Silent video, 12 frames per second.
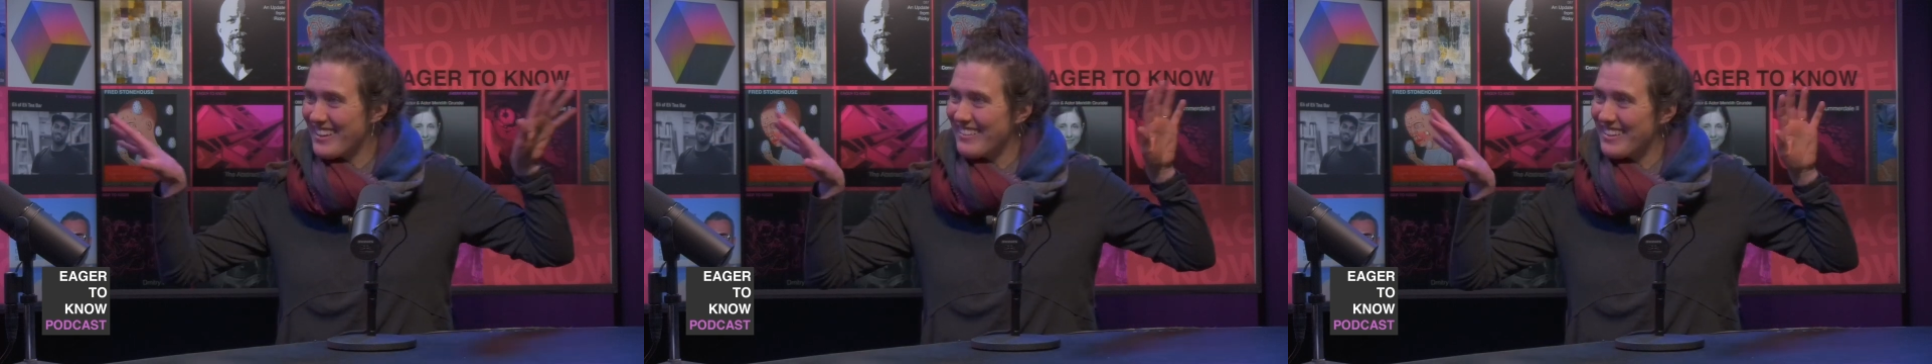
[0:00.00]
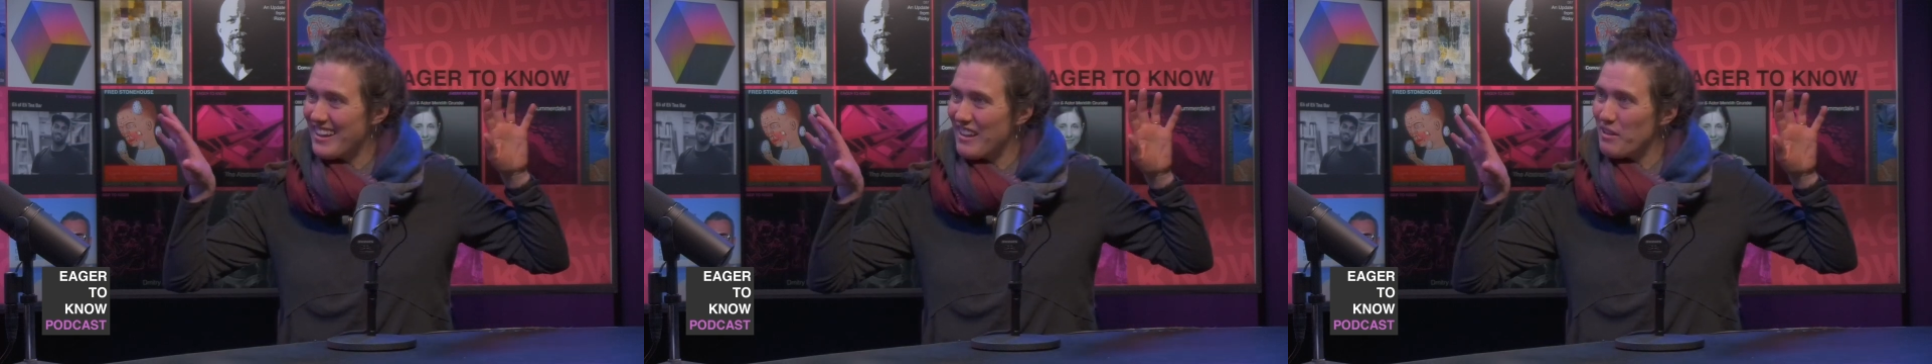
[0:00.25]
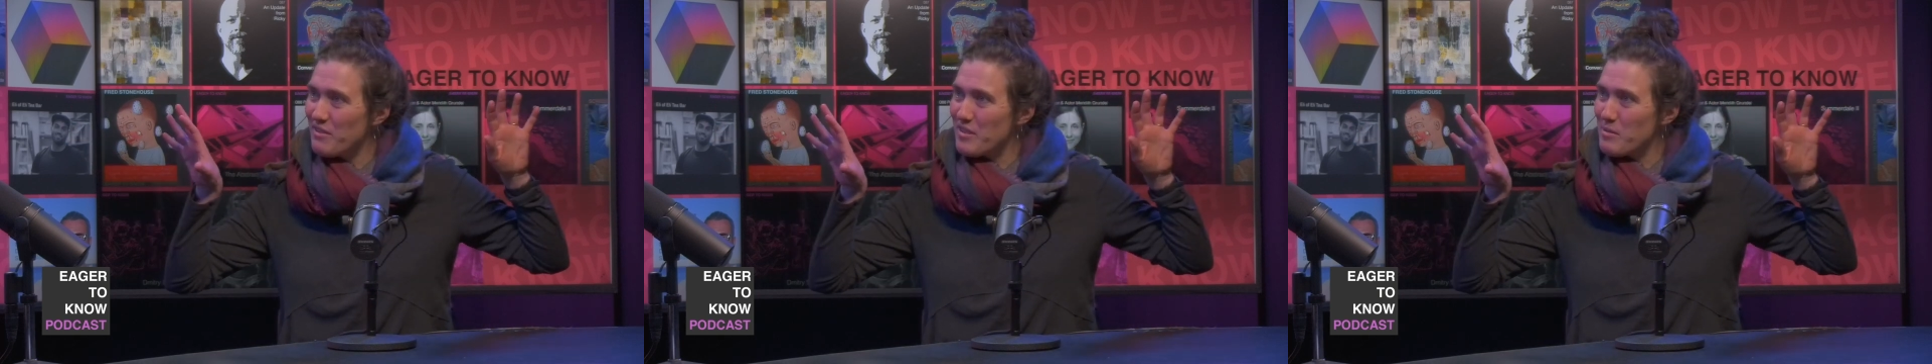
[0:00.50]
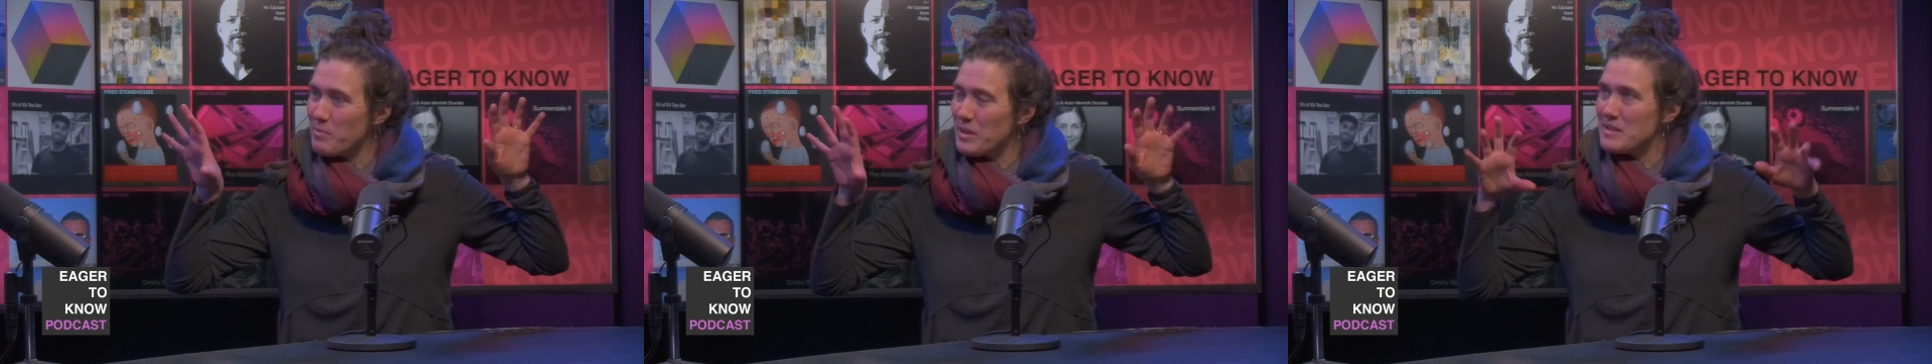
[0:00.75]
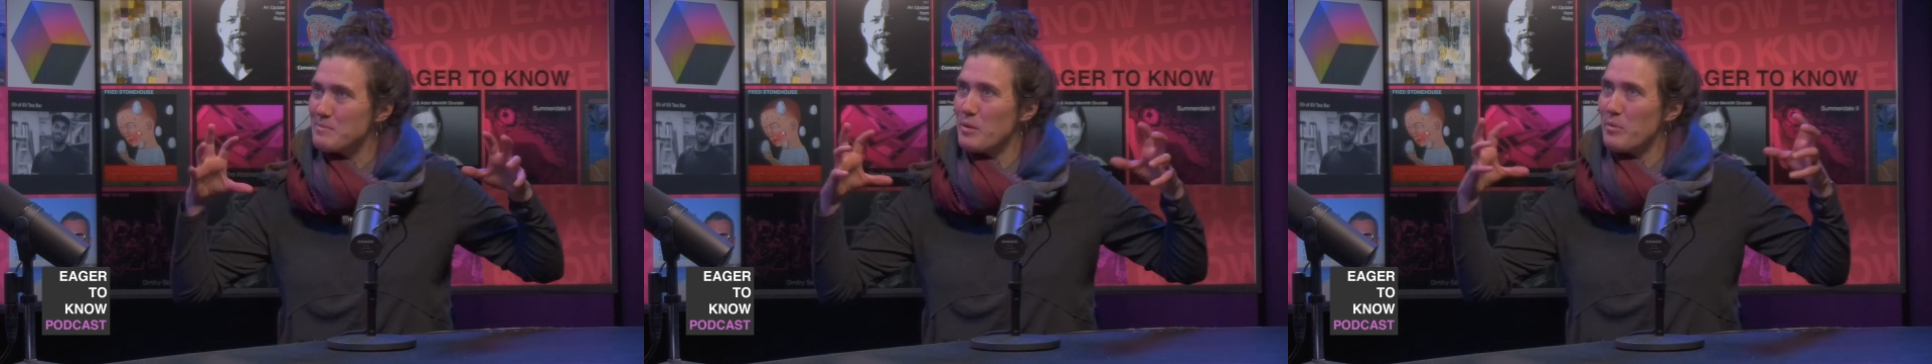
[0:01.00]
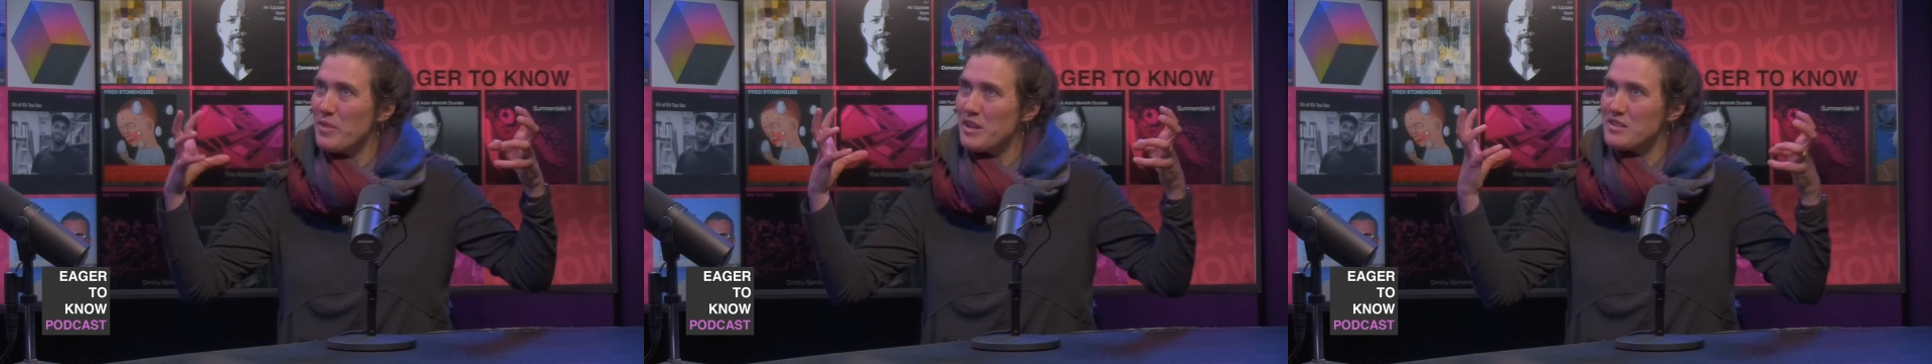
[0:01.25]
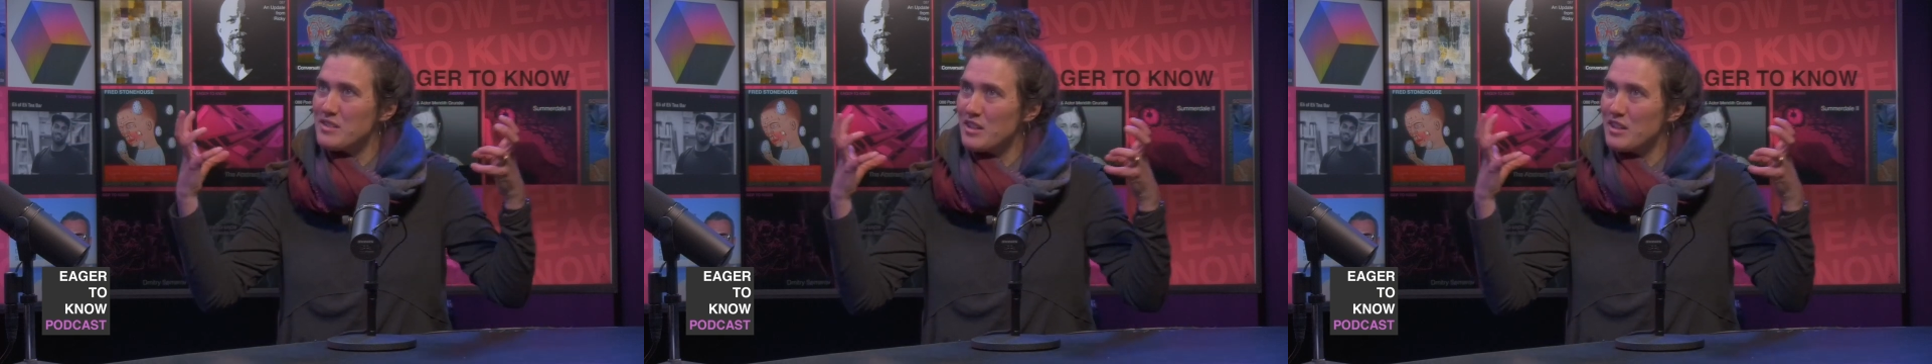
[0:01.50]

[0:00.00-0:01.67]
going all over the place, but when there's a